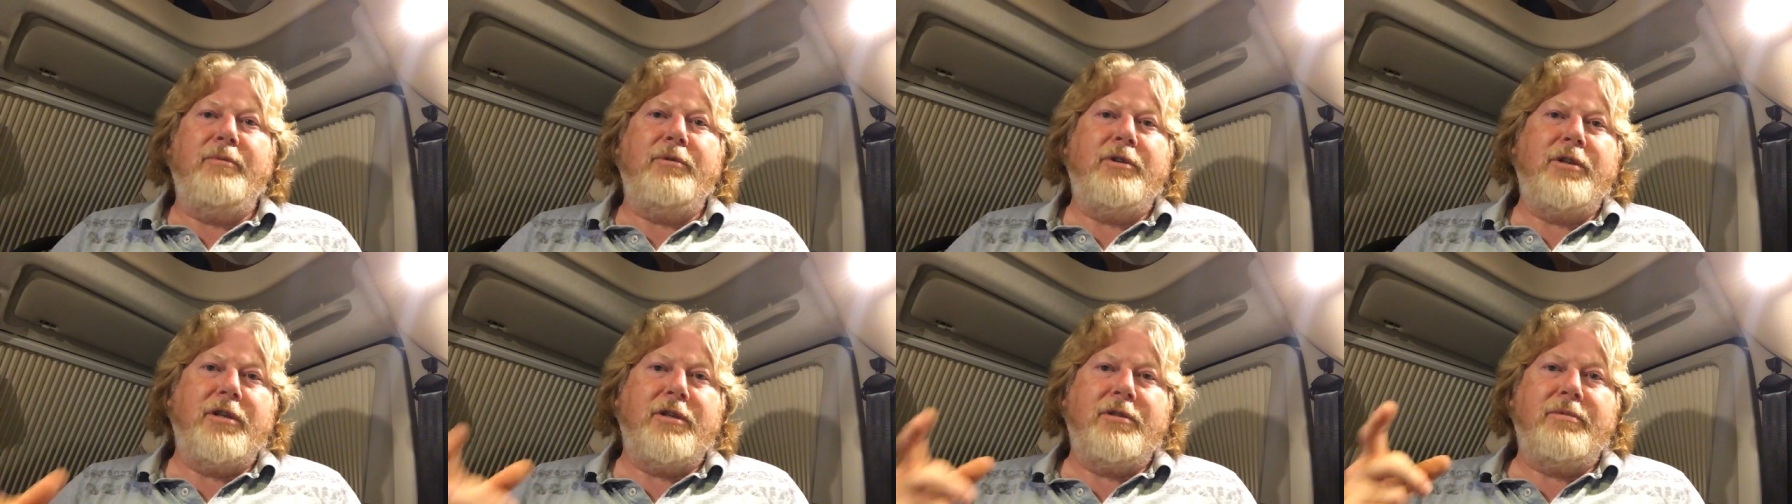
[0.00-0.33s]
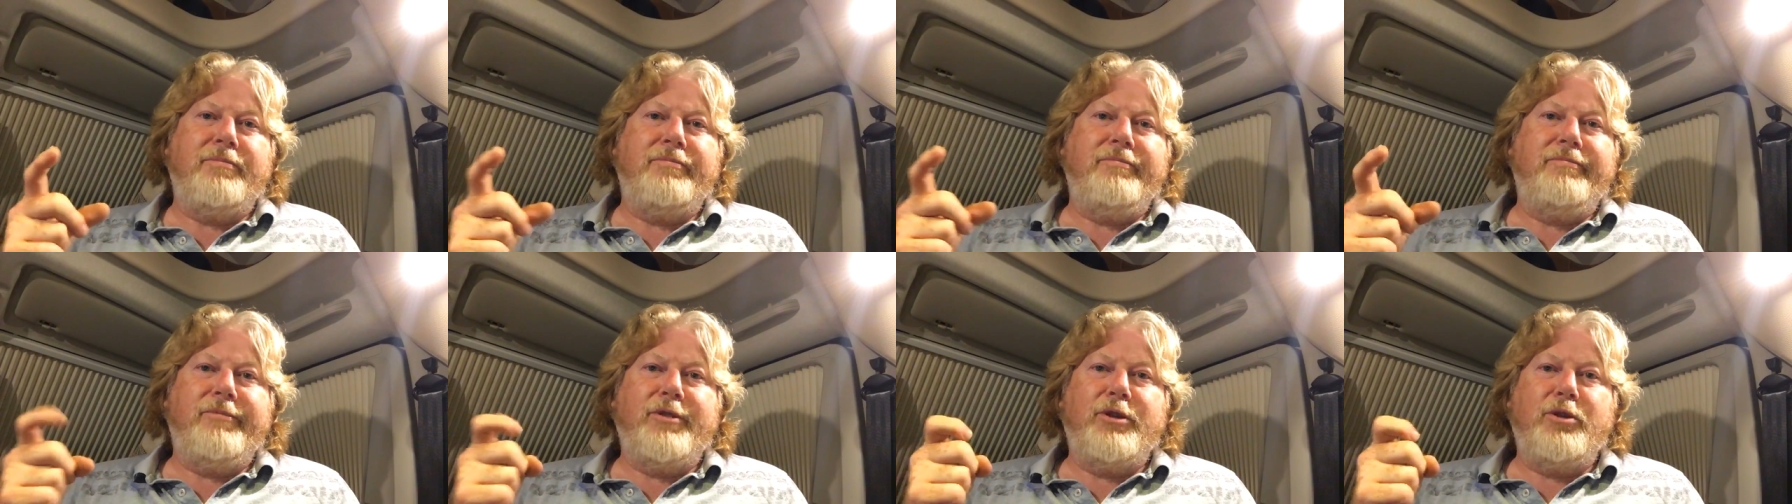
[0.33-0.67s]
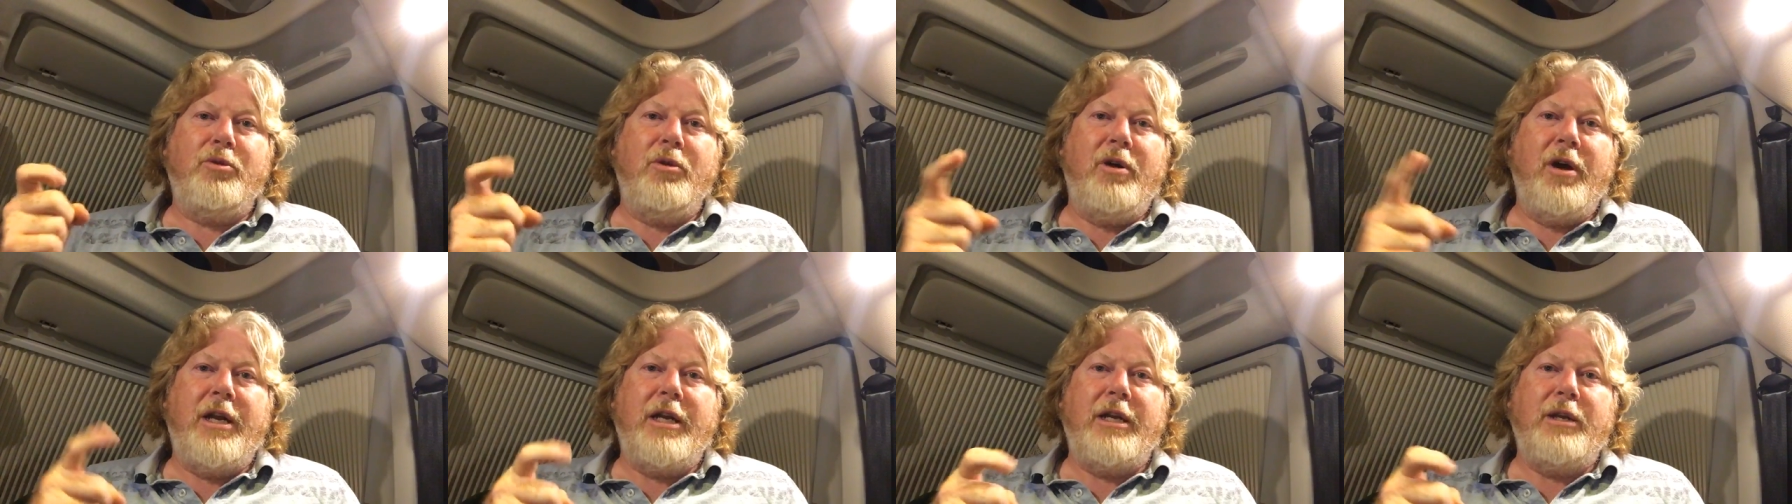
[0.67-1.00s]
We just
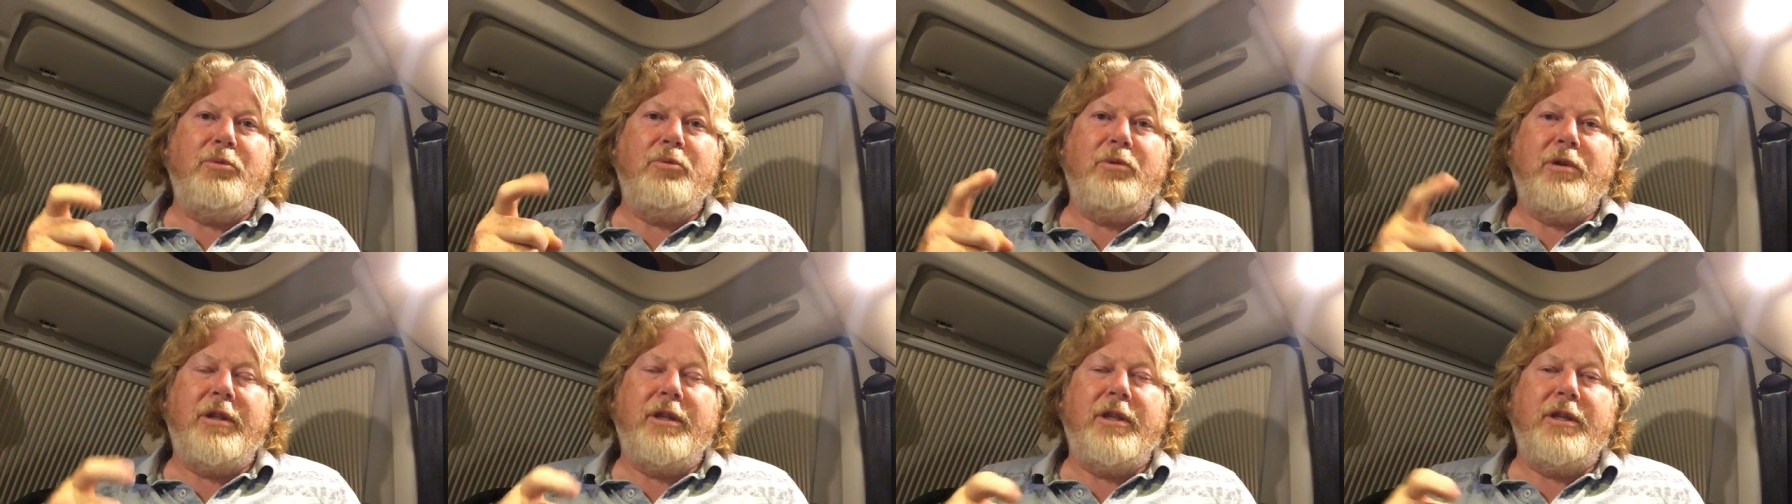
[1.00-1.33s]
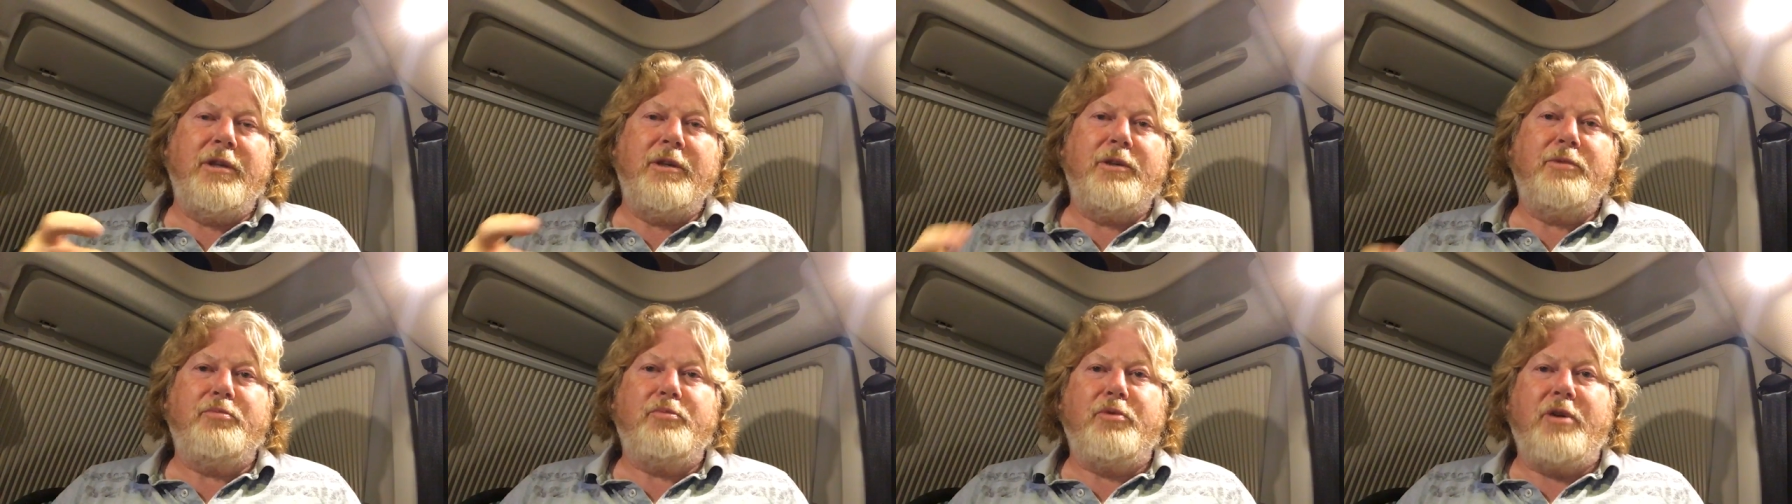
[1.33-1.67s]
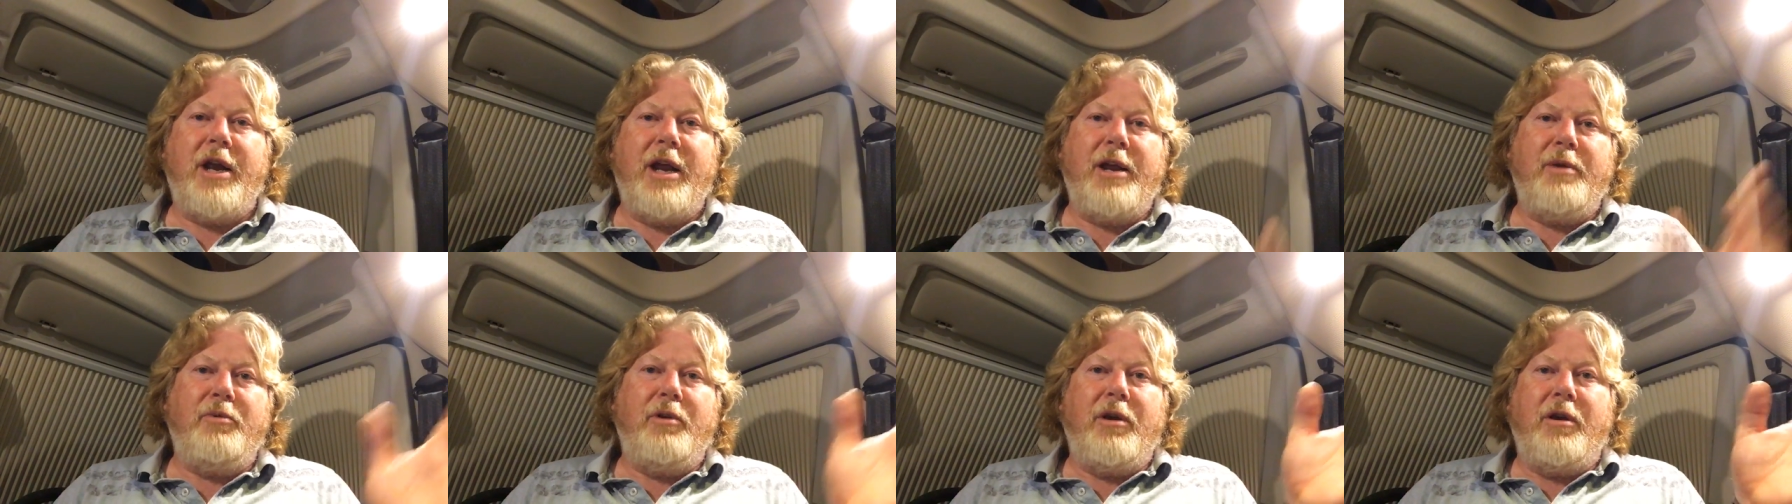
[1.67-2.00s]
squirted it with the
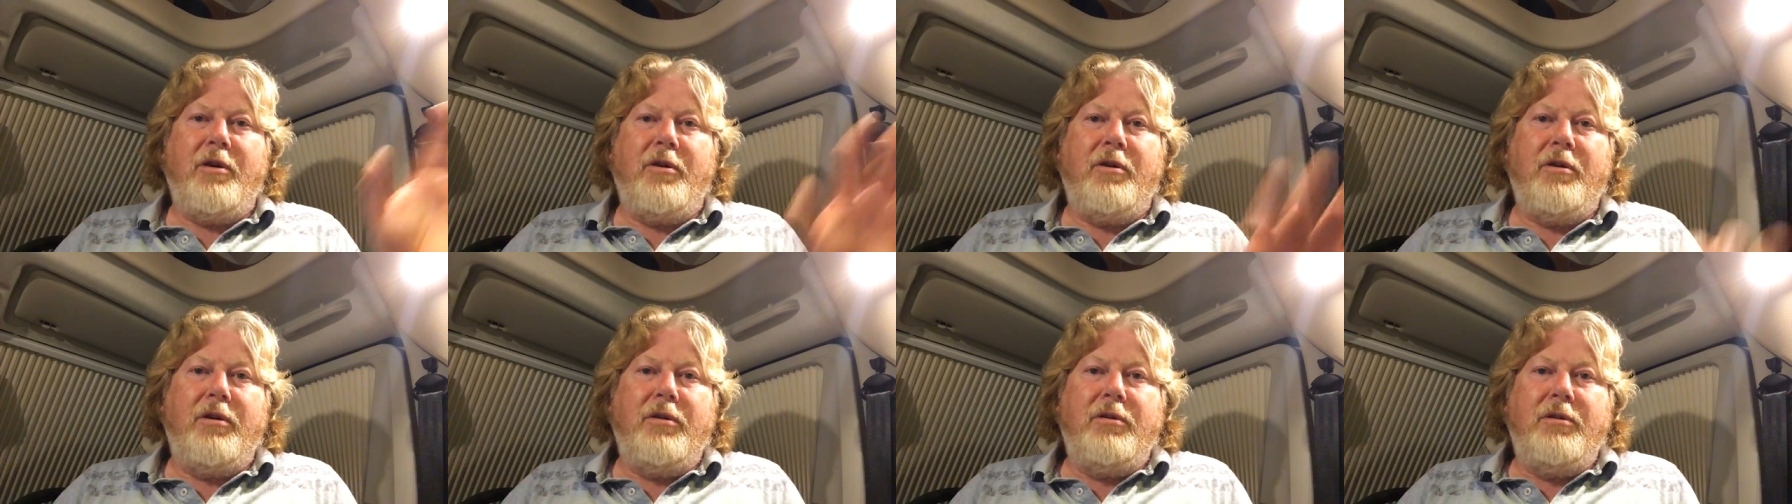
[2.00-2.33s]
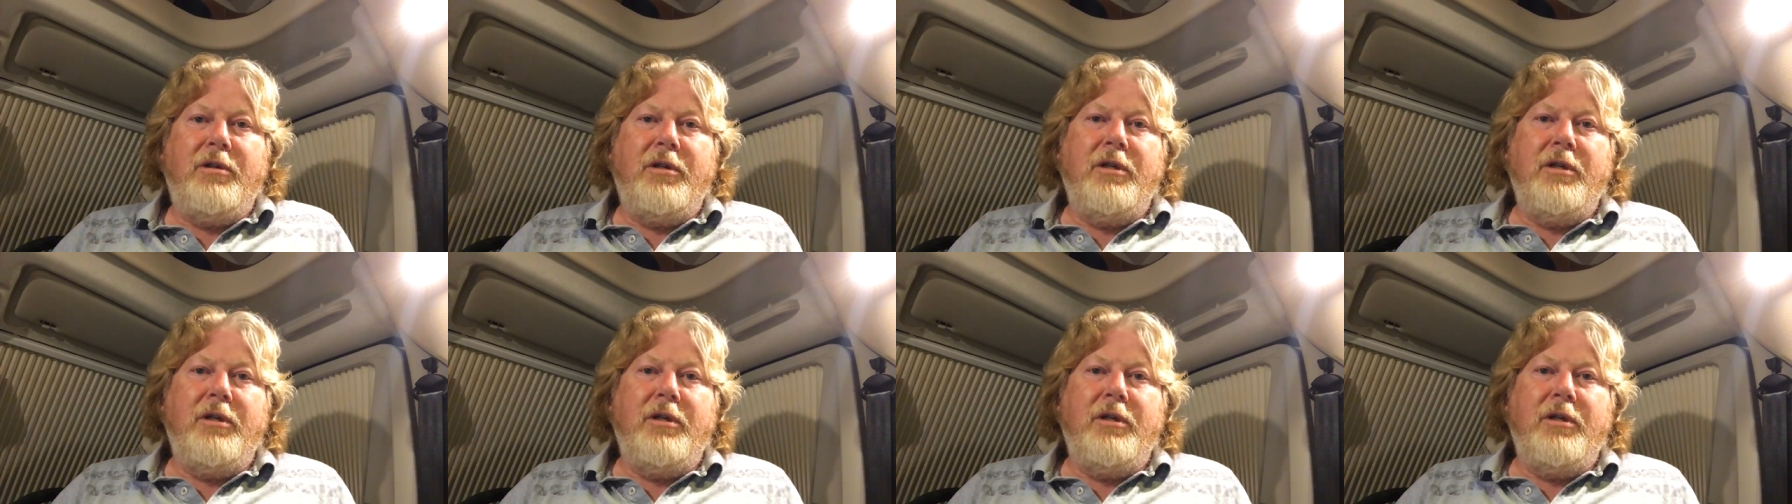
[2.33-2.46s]
spray we got